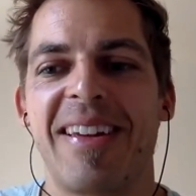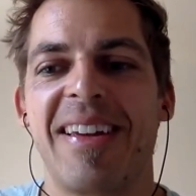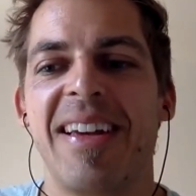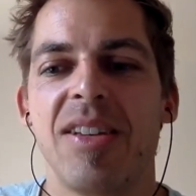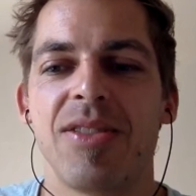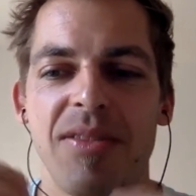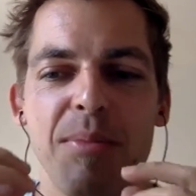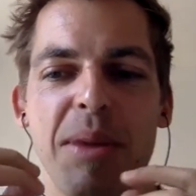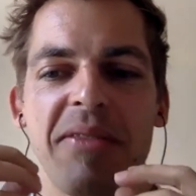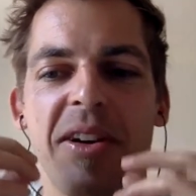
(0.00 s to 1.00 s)
So if
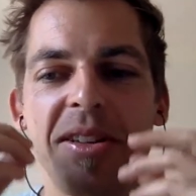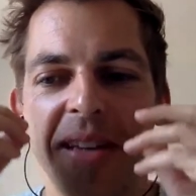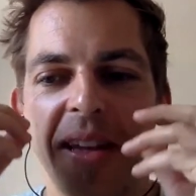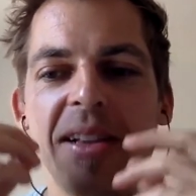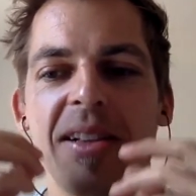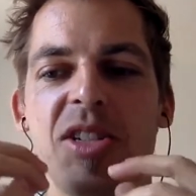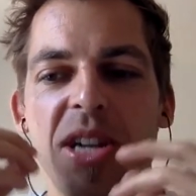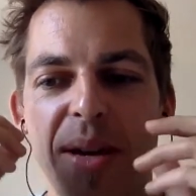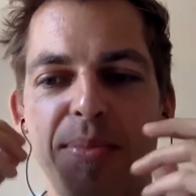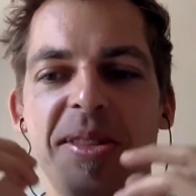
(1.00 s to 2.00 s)
you make very subtle
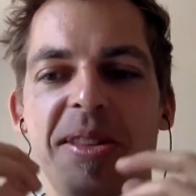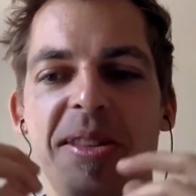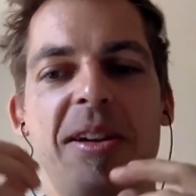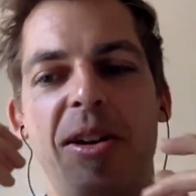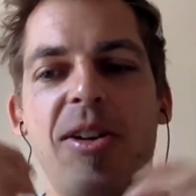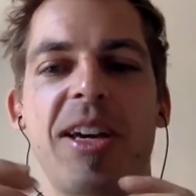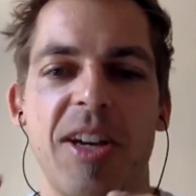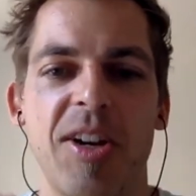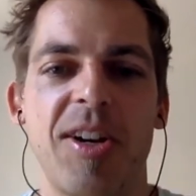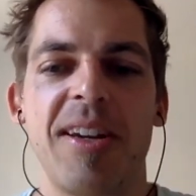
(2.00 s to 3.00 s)
shapes that are looking
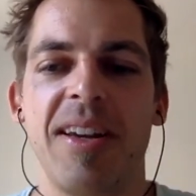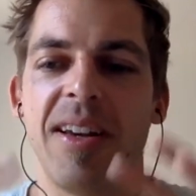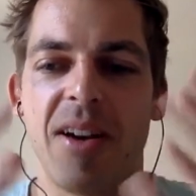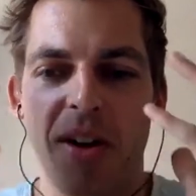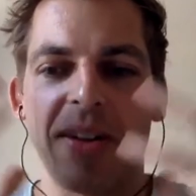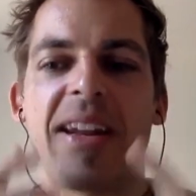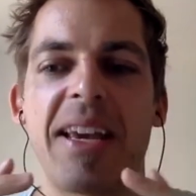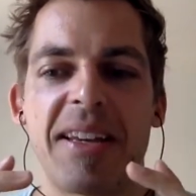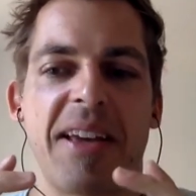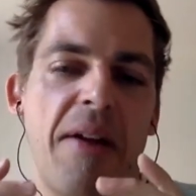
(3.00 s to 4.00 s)
good on a
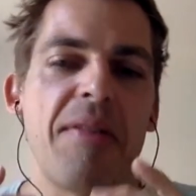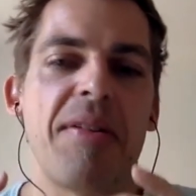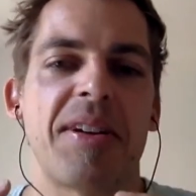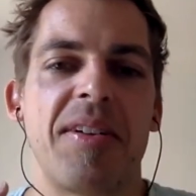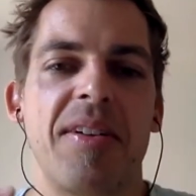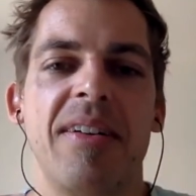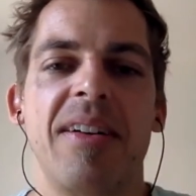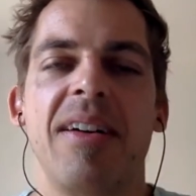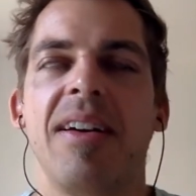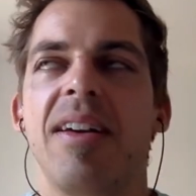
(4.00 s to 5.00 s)
naked character,
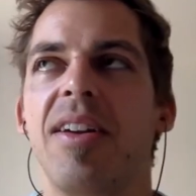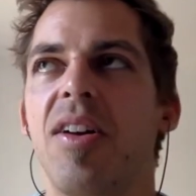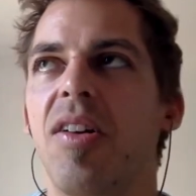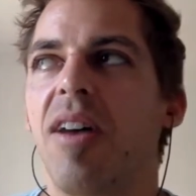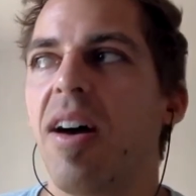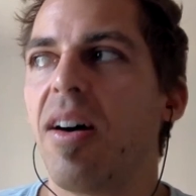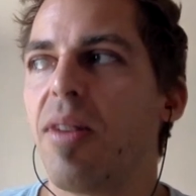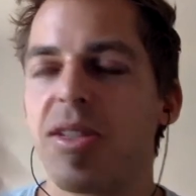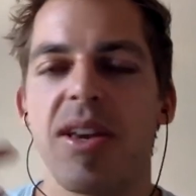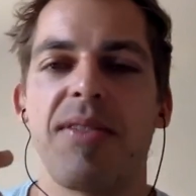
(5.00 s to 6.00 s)

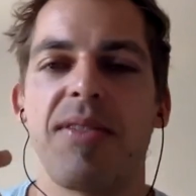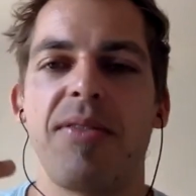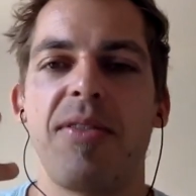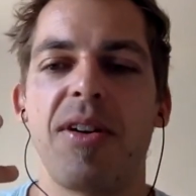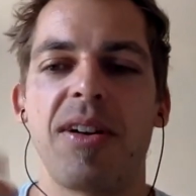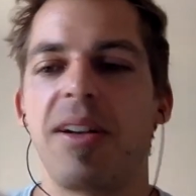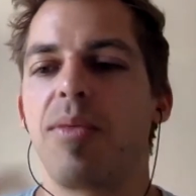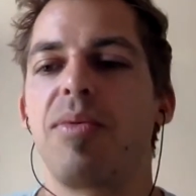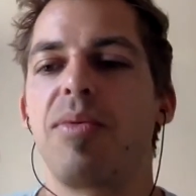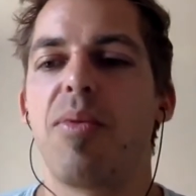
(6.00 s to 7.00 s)
once you have the fur on it,
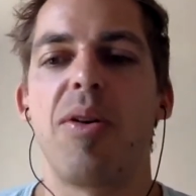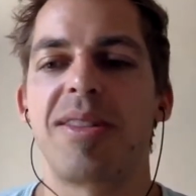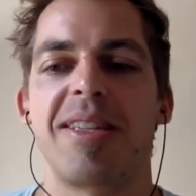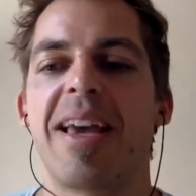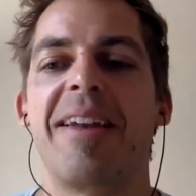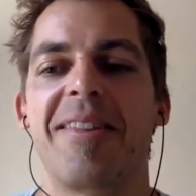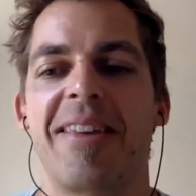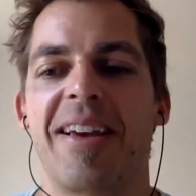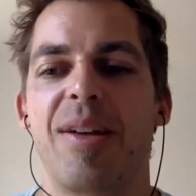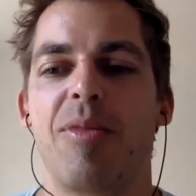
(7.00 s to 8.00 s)
you won't see
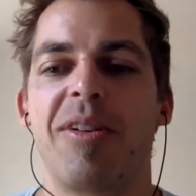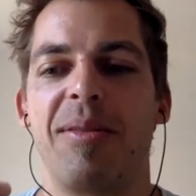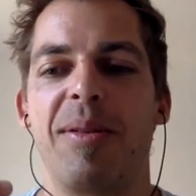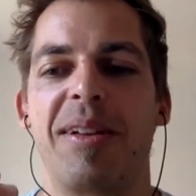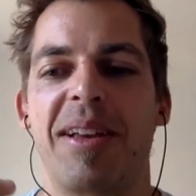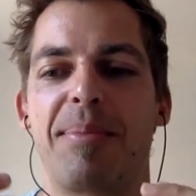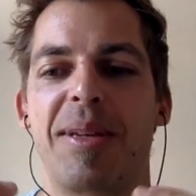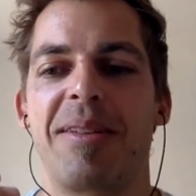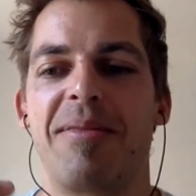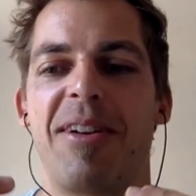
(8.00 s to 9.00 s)
anything anymore. It will like
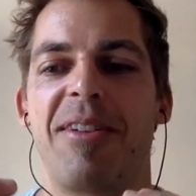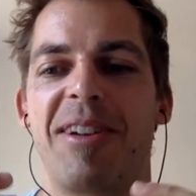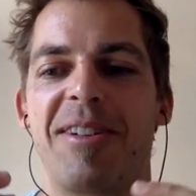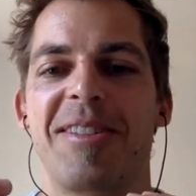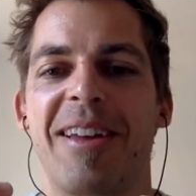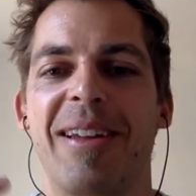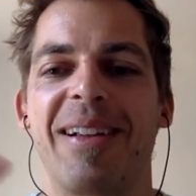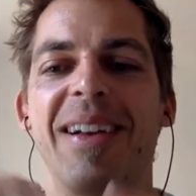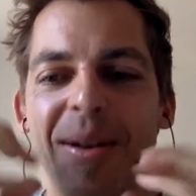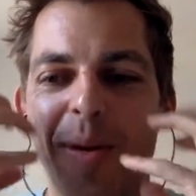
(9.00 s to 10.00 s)
be very, very subtle
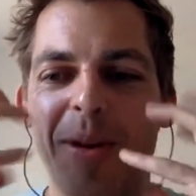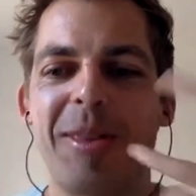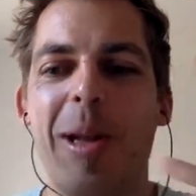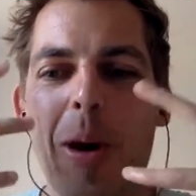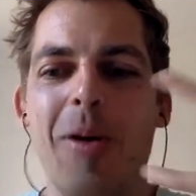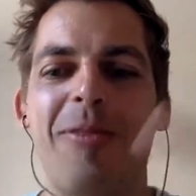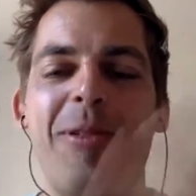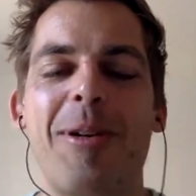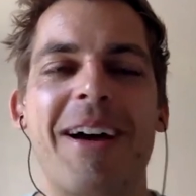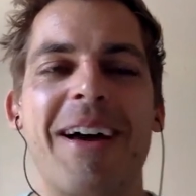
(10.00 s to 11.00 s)
with the long
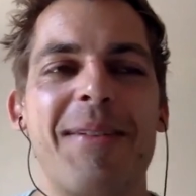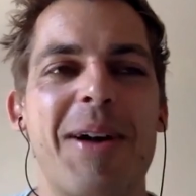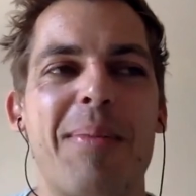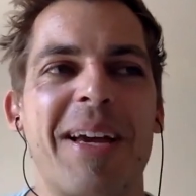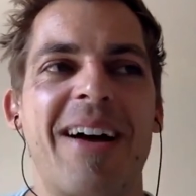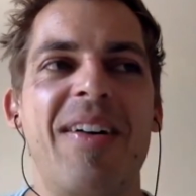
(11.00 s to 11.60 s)
fur kind of coming out.